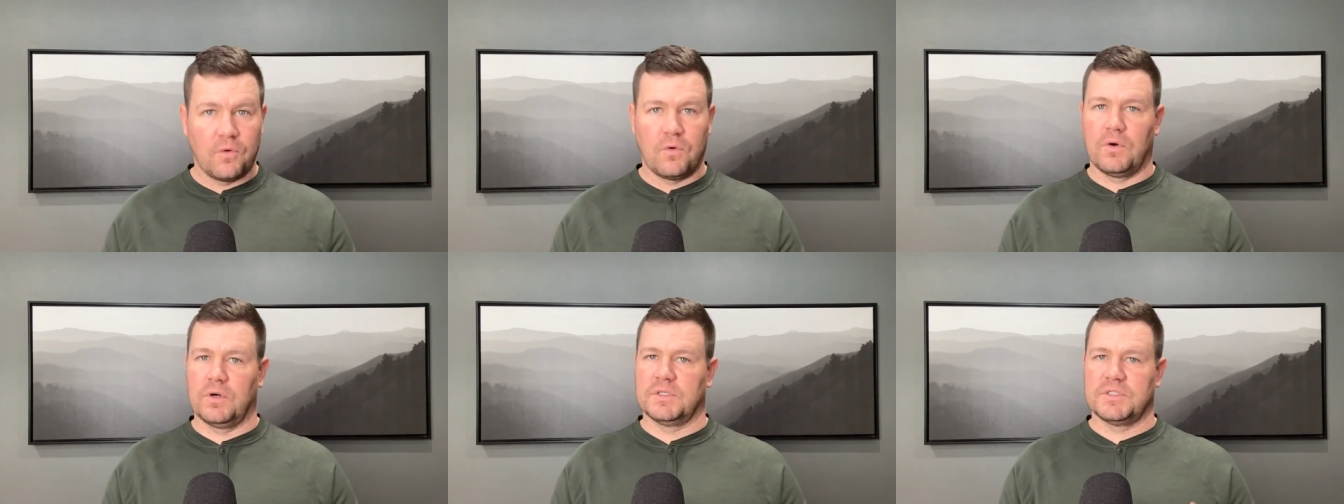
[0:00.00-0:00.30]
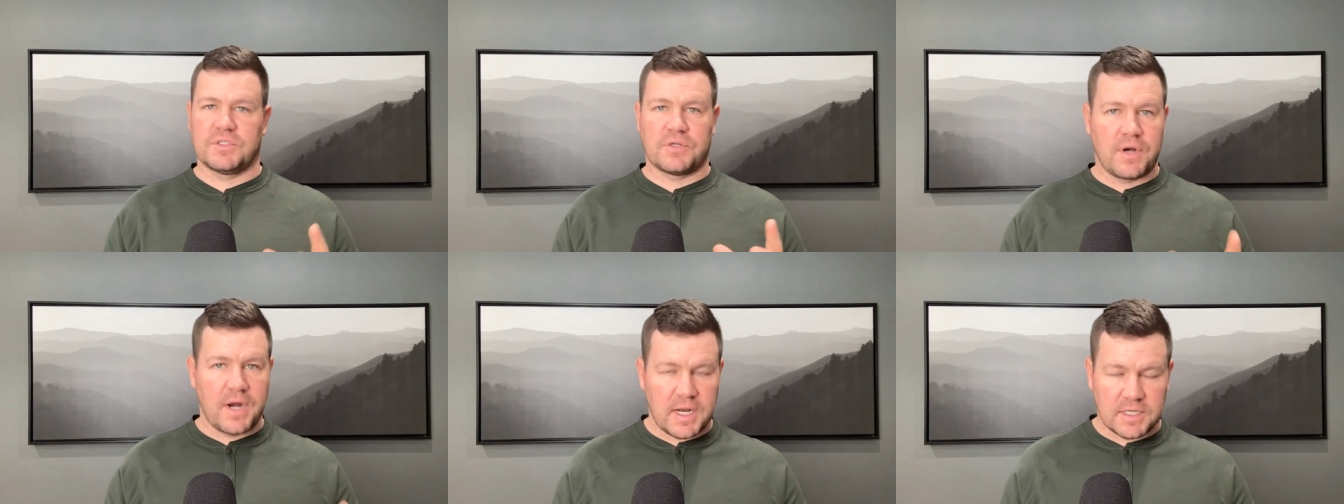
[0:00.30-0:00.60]
or
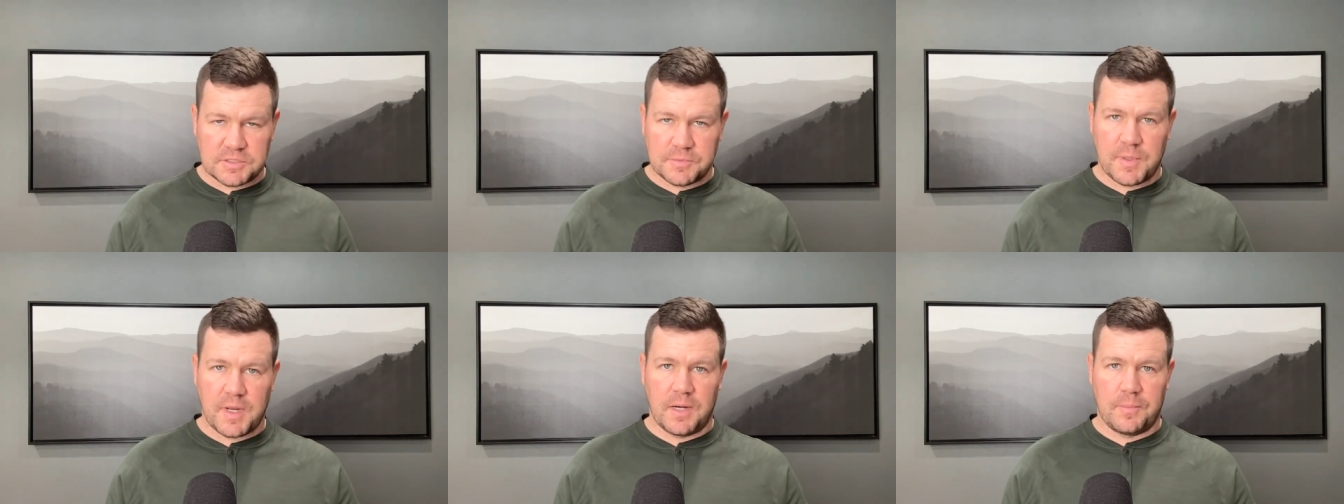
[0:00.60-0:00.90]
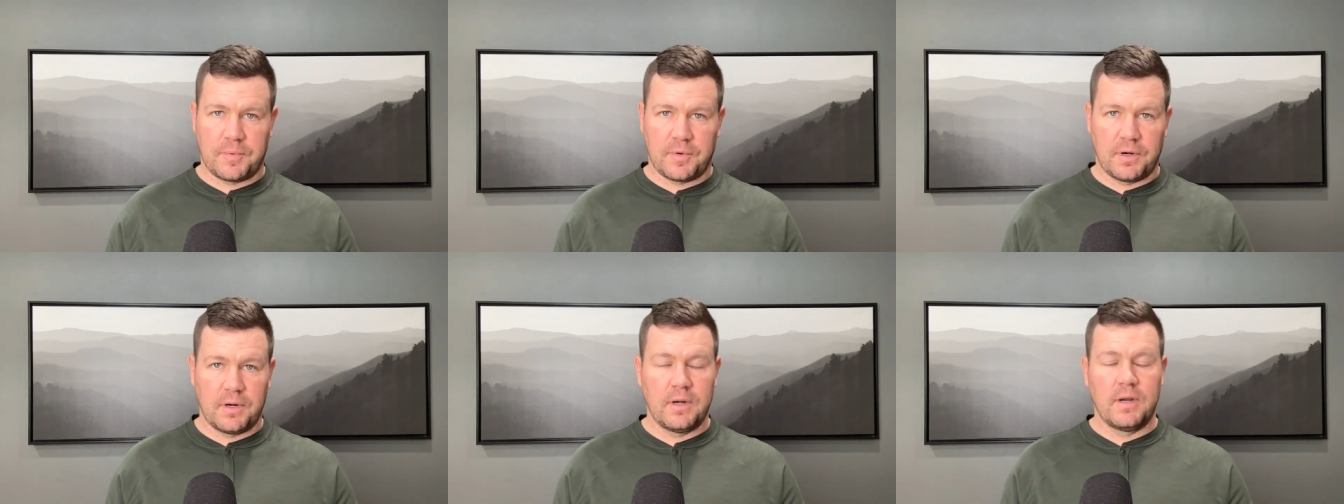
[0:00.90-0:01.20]
scratch
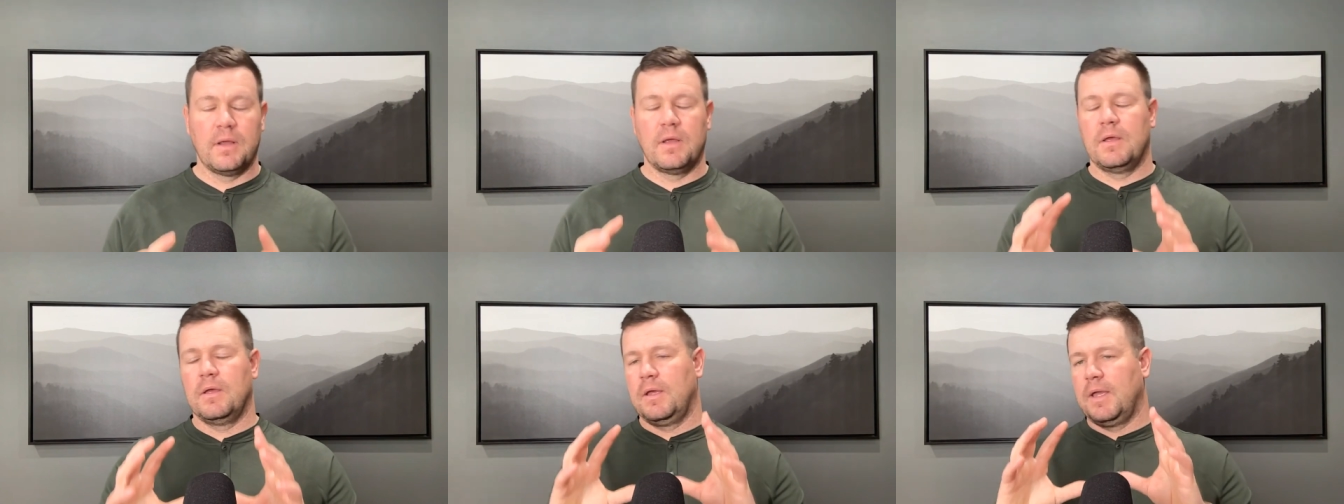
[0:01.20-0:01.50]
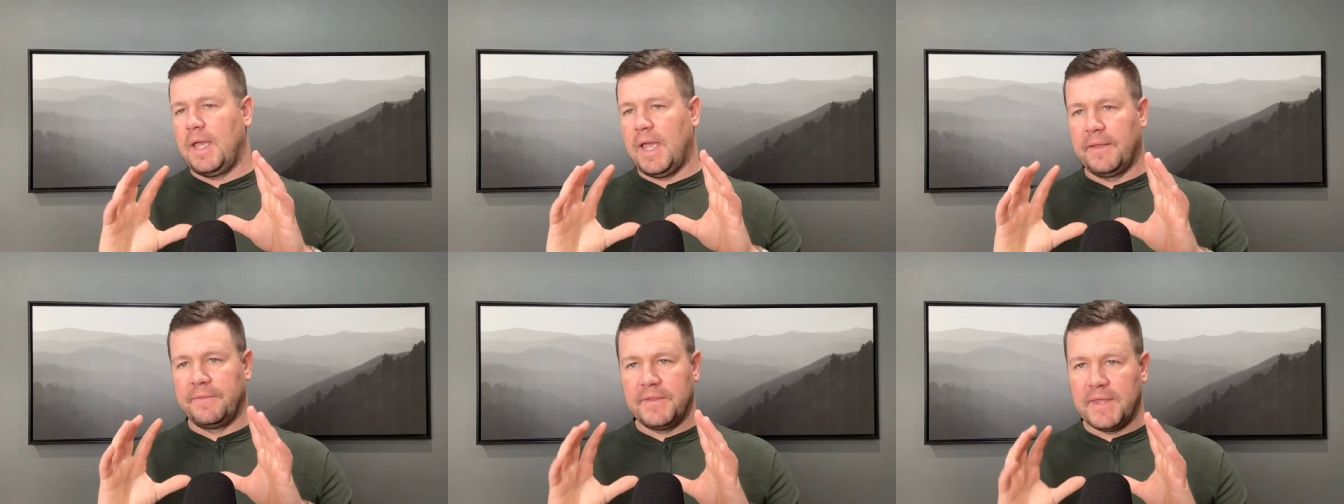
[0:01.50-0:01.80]
paper.
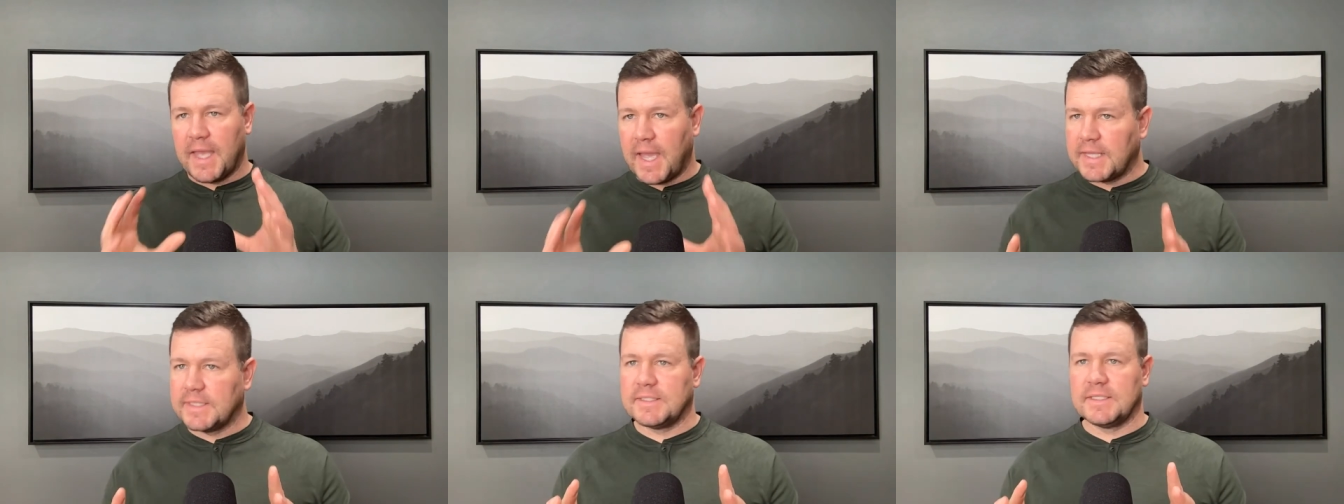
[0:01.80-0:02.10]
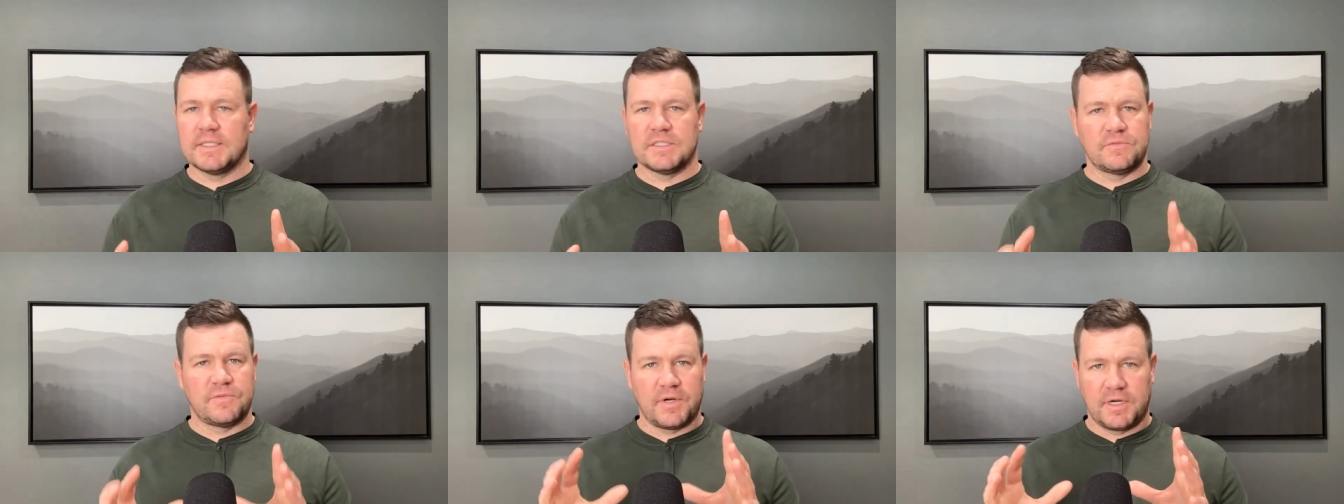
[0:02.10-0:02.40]
And the
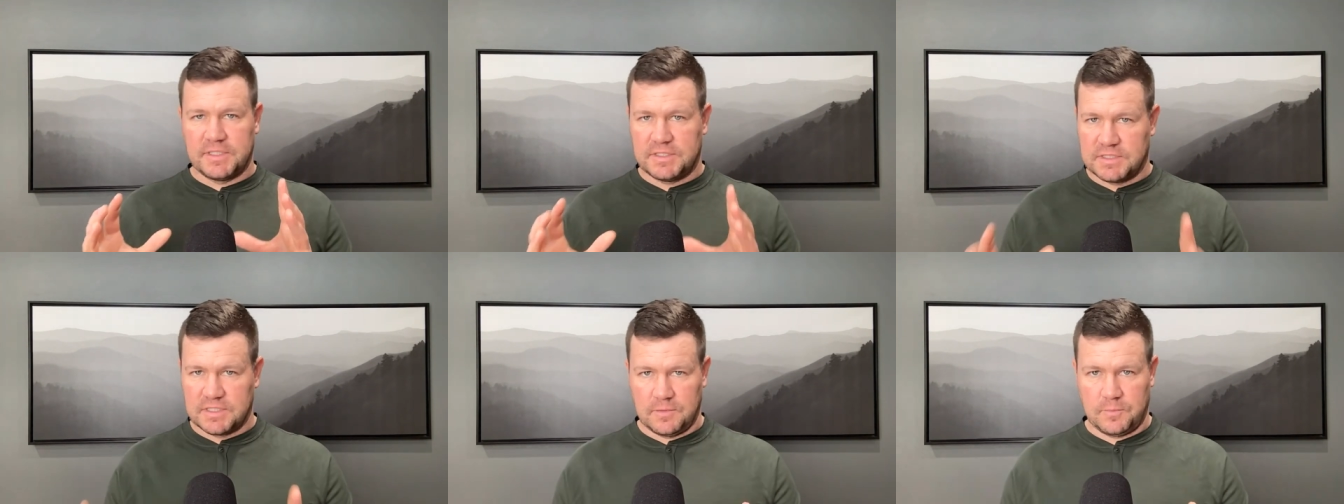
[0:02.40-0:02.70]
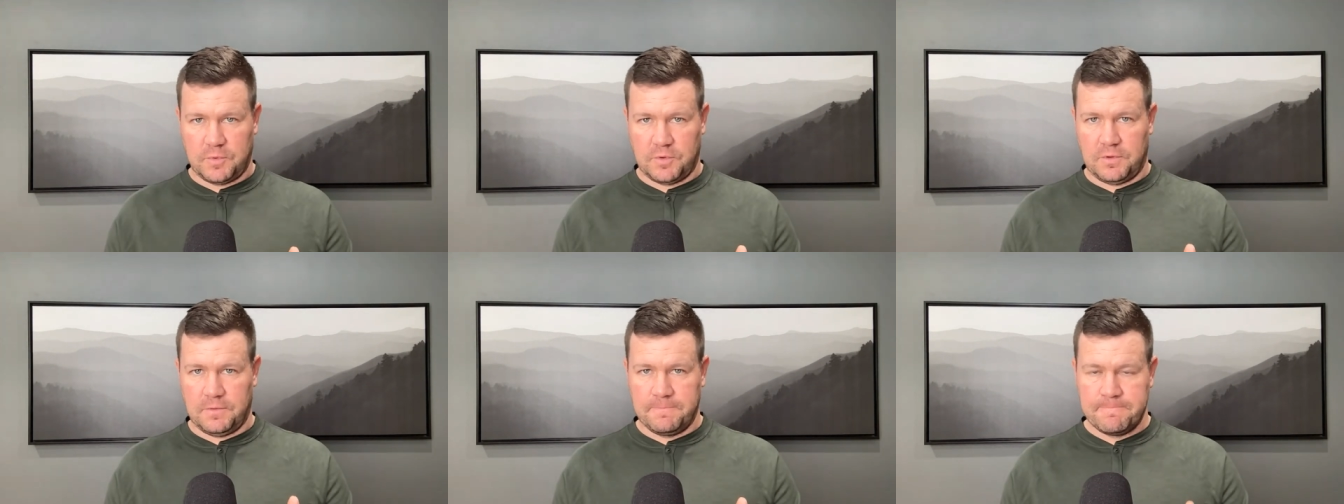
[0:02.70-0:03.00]
idea is very
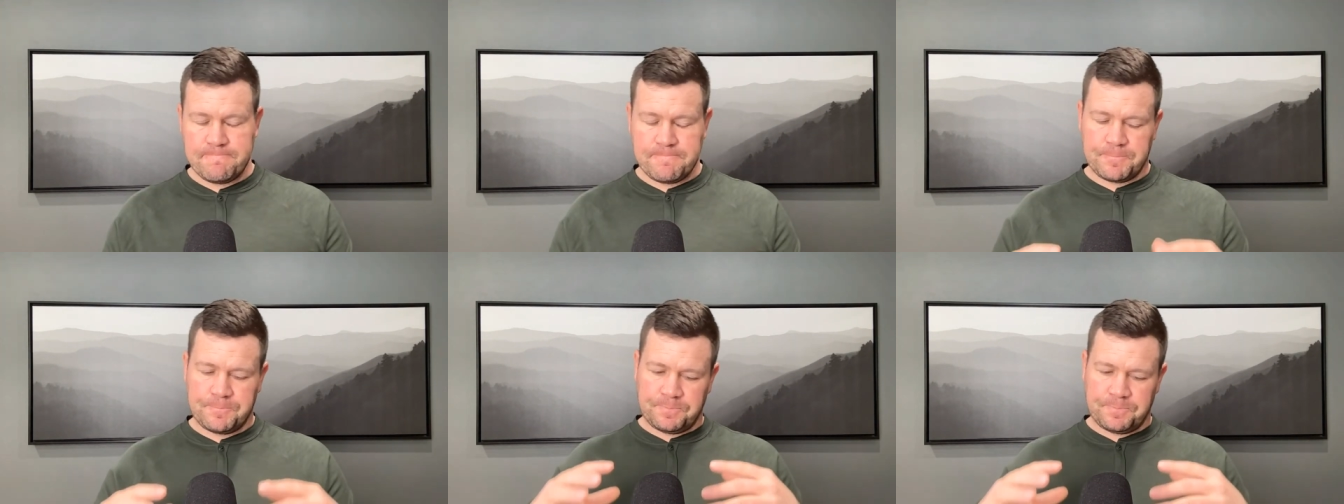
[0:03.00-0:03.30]
simple.